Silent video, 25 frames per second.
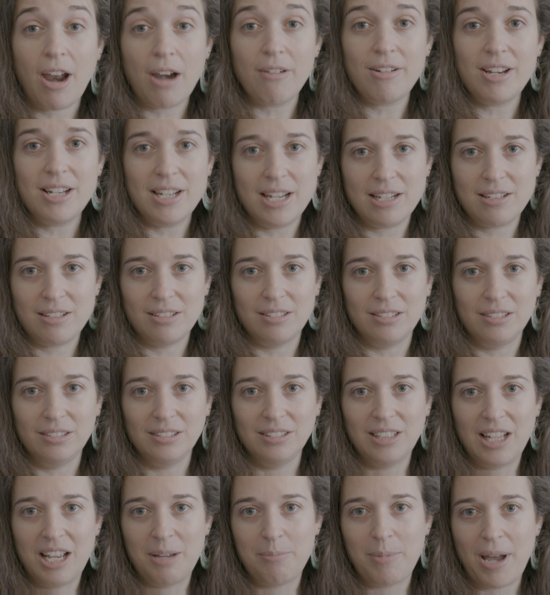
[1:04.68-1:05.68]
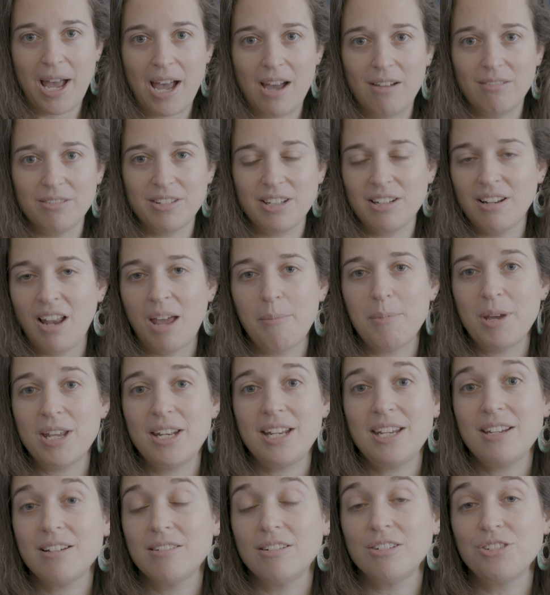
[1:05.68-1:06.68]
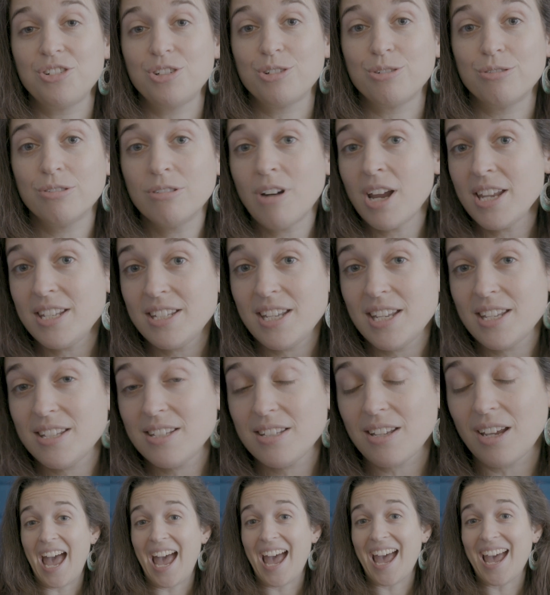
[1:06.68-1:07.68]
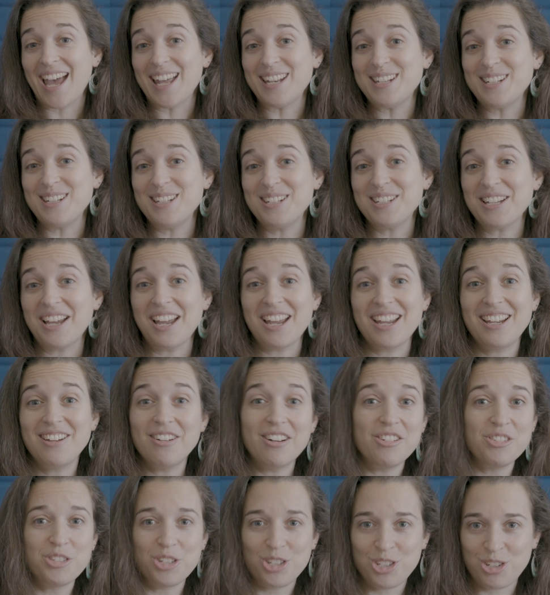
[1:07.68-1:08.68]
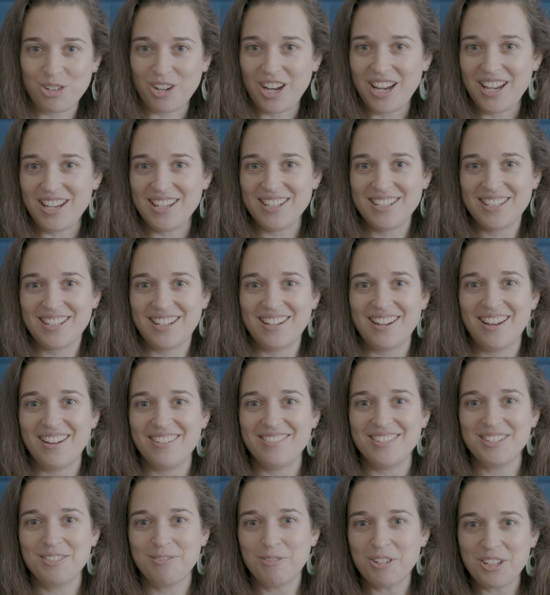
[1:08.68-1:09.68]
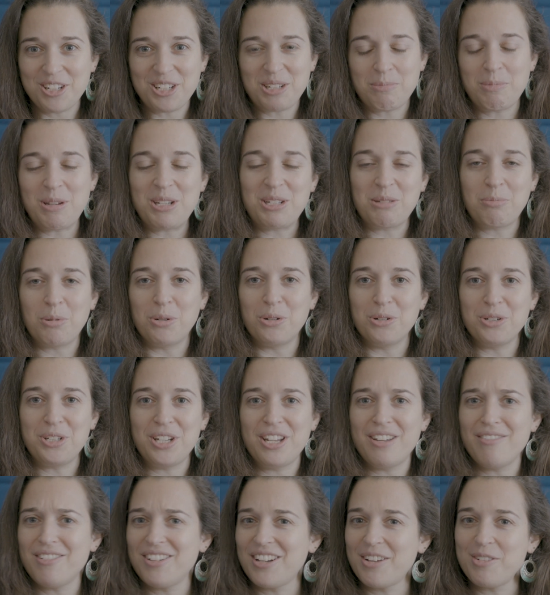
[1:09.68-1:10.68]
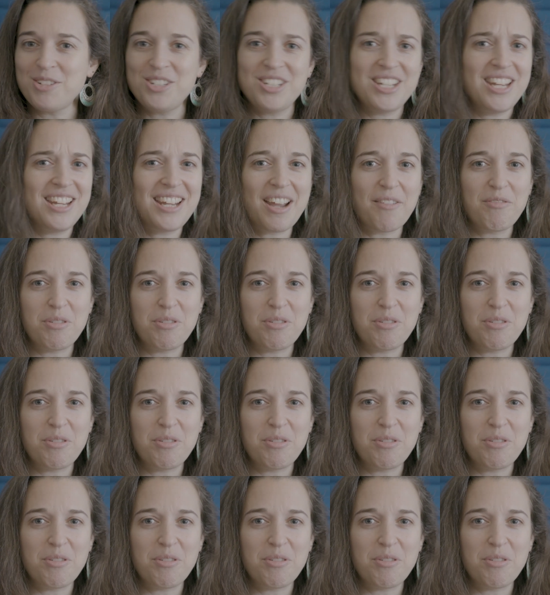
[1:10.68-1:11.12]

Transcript: very little about the climate and ecological crisis, and I got on the streets and I was wanting to be supportive, and I was seeing